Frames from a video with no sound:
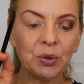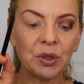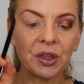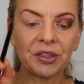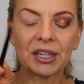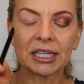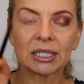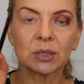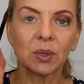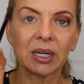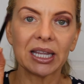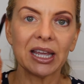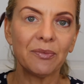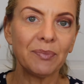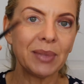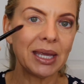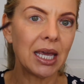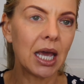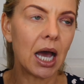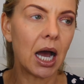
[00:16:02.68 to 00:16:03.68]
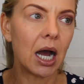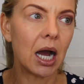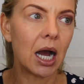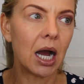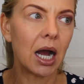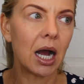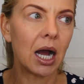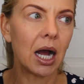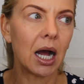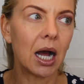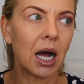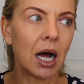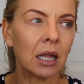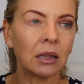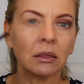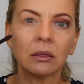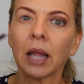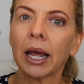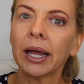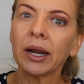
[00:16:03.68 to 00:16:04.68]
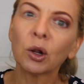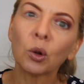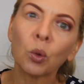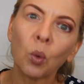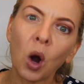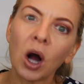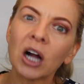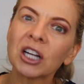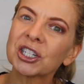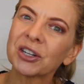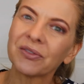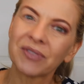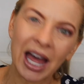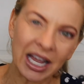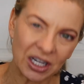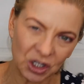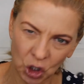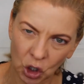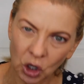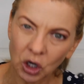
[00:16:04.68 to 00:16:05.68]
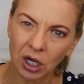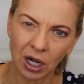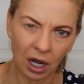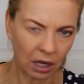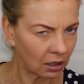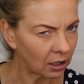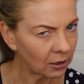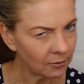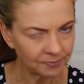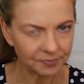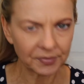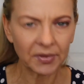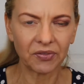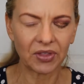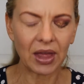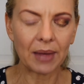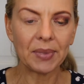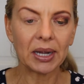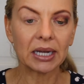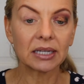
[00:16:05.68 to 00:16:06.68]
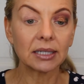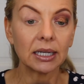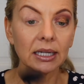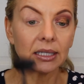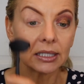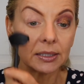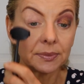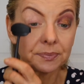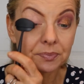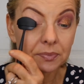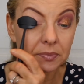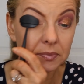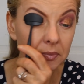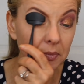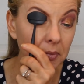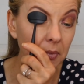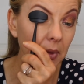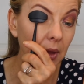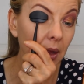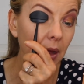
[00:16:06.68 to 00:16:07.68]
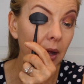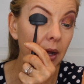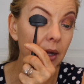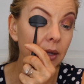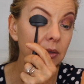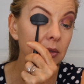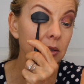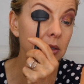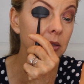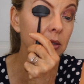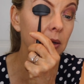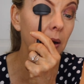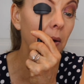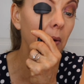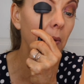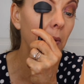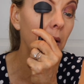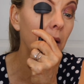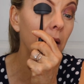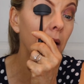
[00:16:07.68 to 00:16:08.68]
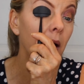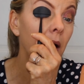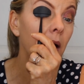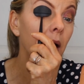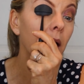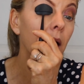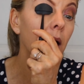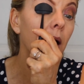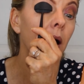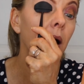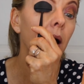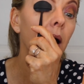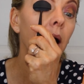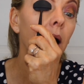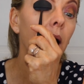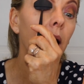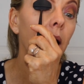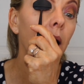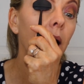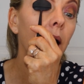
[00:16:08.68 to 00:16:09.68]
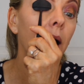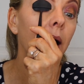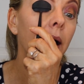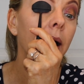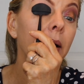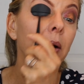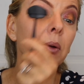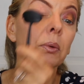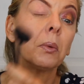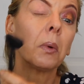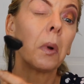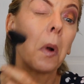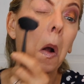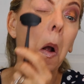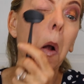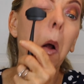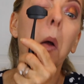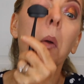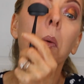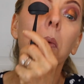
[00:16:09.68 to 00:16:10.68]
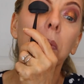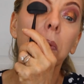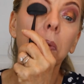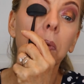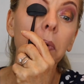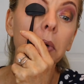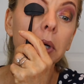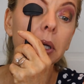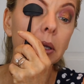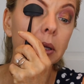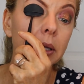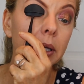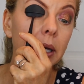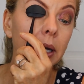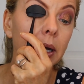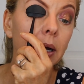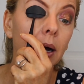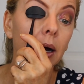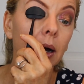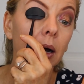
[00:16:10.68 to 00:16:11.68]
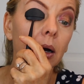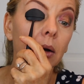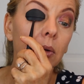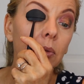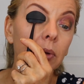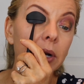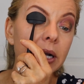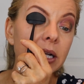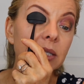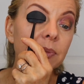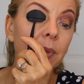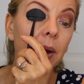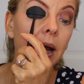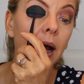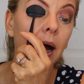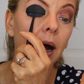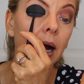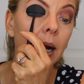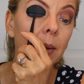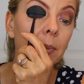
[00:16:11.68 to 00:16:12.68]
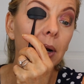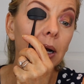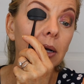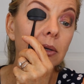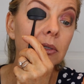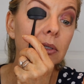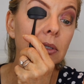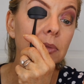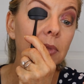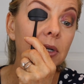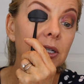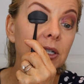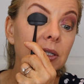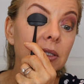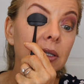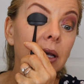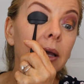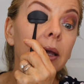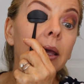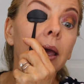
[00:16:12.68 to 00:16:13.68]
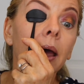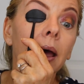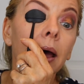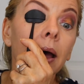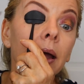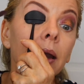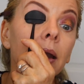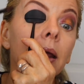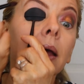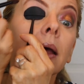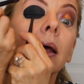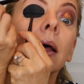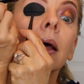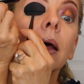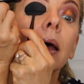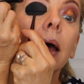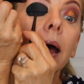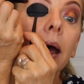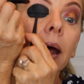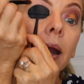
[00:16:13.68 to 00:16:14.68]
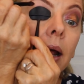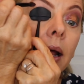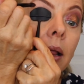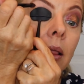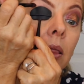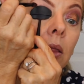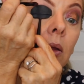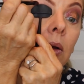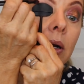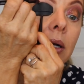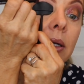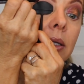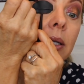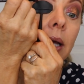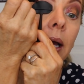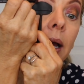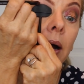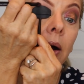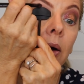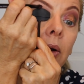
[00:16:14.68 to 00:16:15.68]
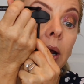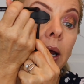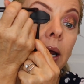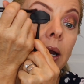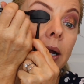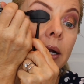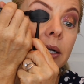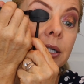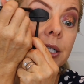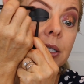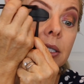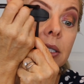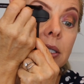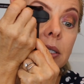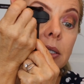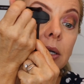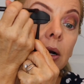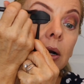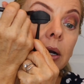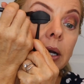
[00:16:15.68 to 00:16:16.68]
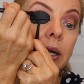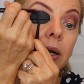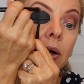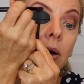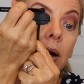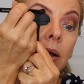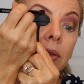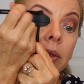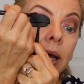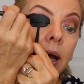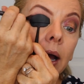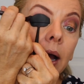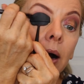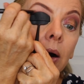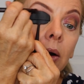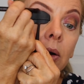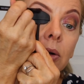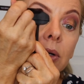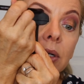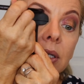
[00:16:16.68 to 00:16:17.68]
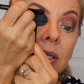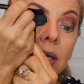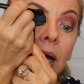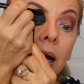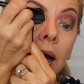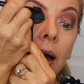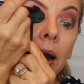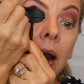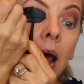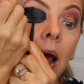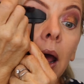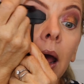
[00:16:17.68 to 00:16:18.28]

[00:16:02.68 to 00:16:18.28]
that this would give me a lighter wash of that dark color, if that makes sense. And so I really raise my eyebrows as much as I can, and I look down and I just start here on the outer side